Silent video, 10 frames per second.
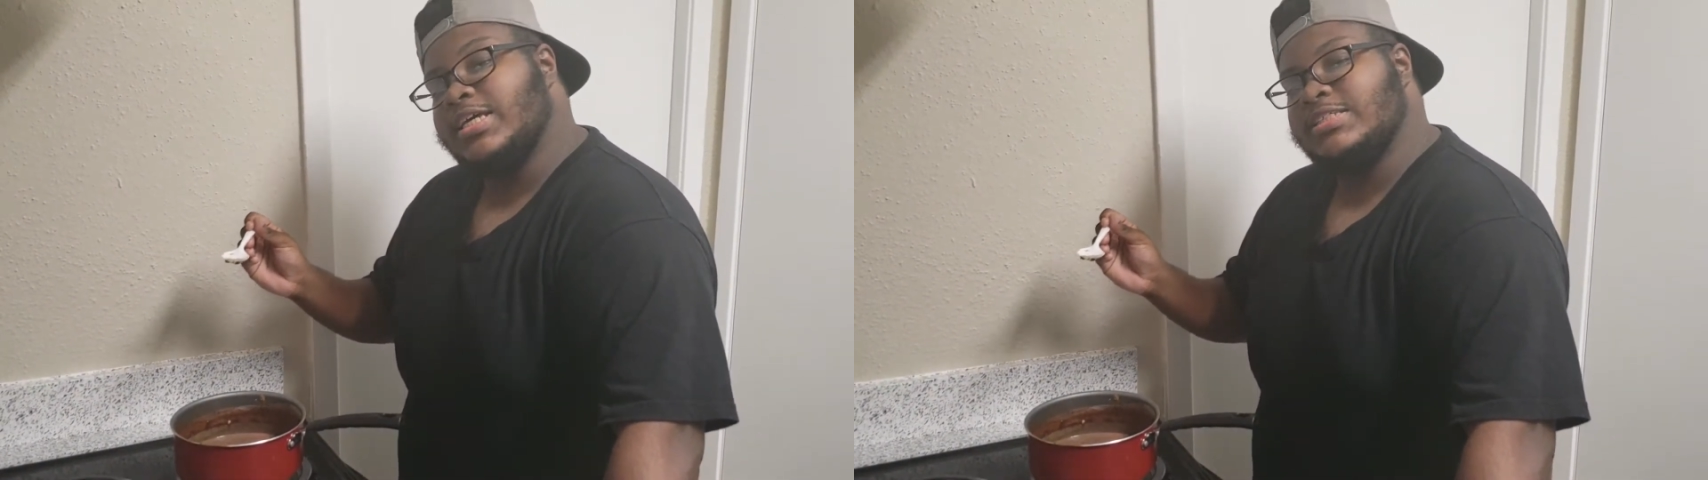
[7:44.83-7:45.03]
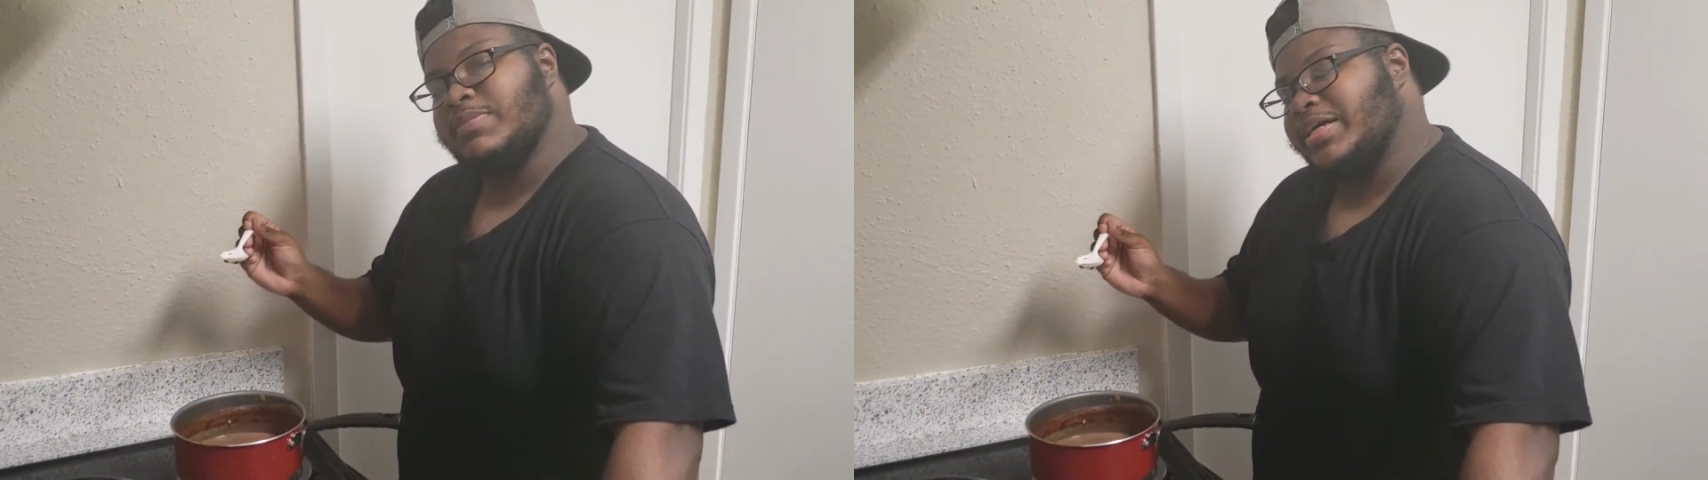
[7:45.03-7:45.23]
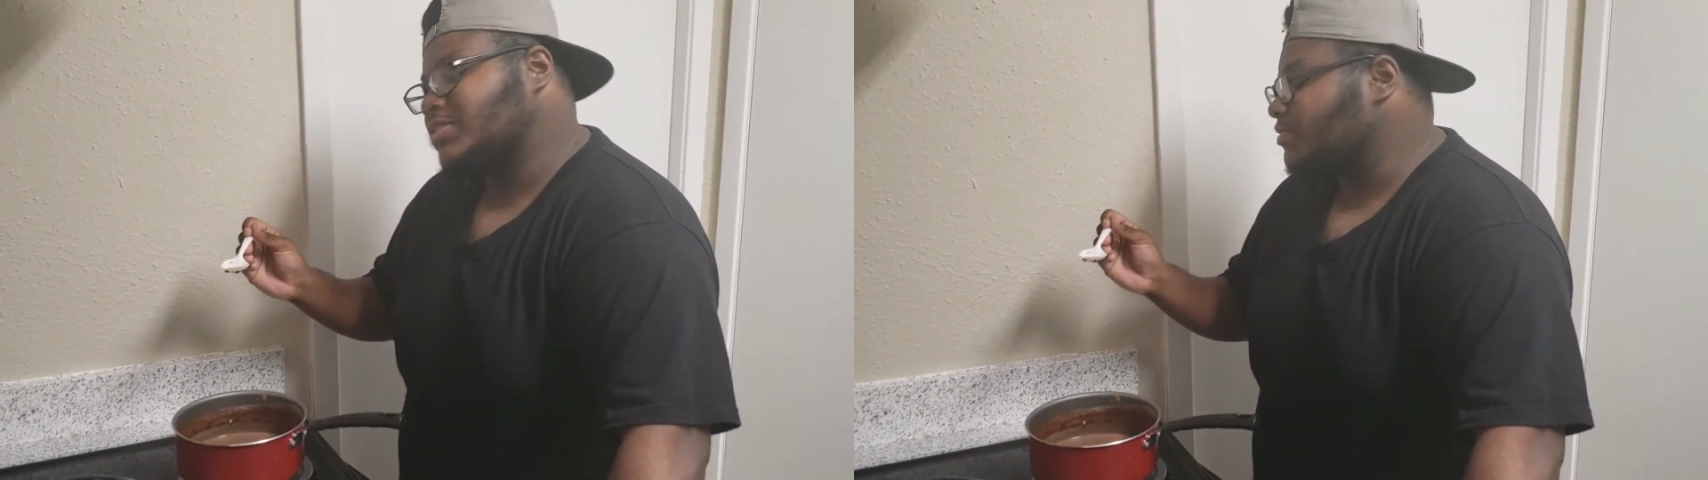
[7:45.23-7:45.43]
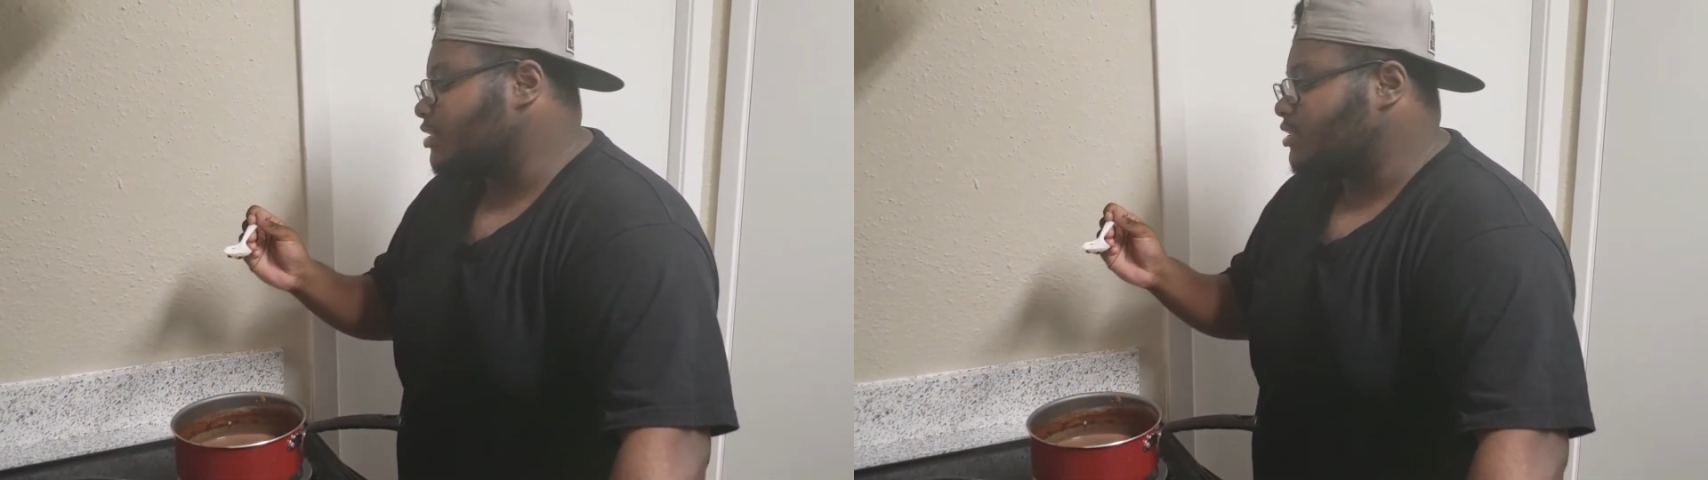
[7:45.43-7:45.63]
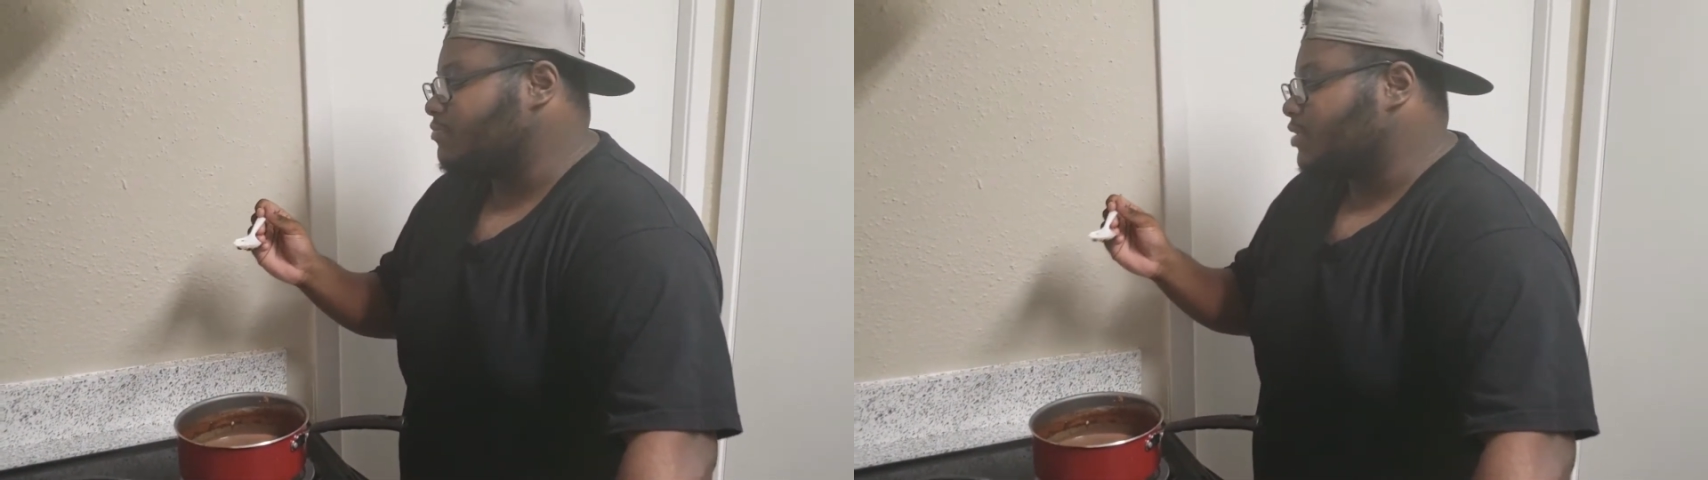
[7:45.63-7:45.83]
of spice with
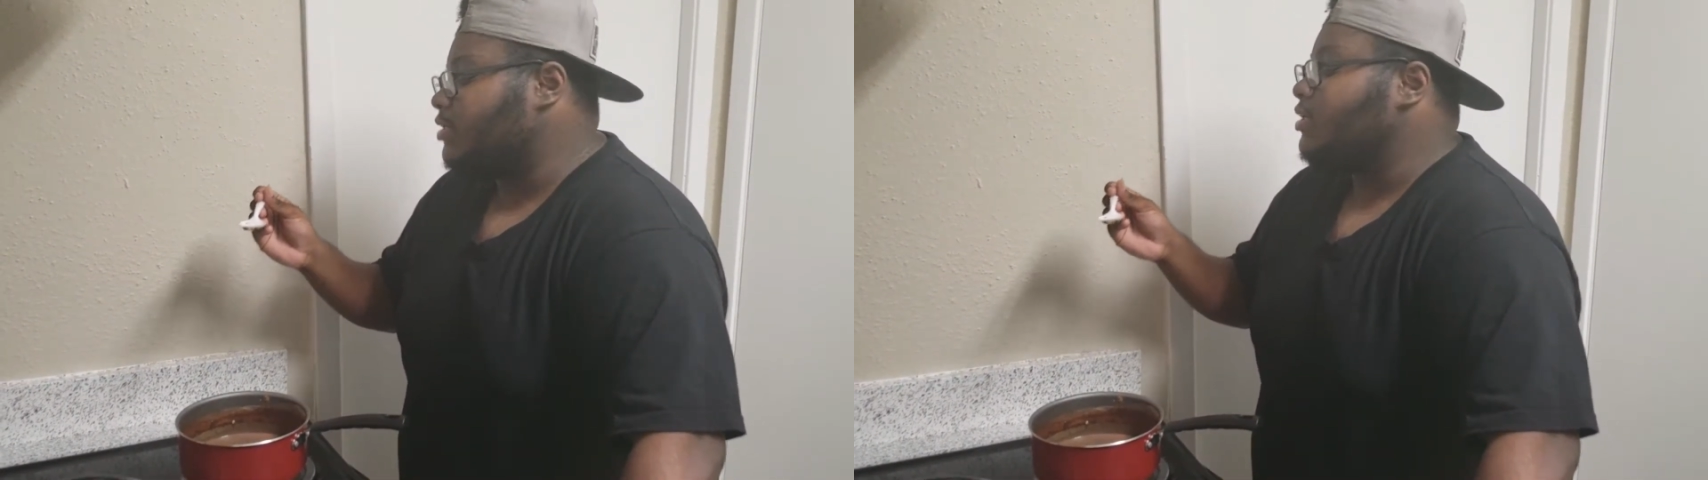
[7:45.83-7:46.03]
it, but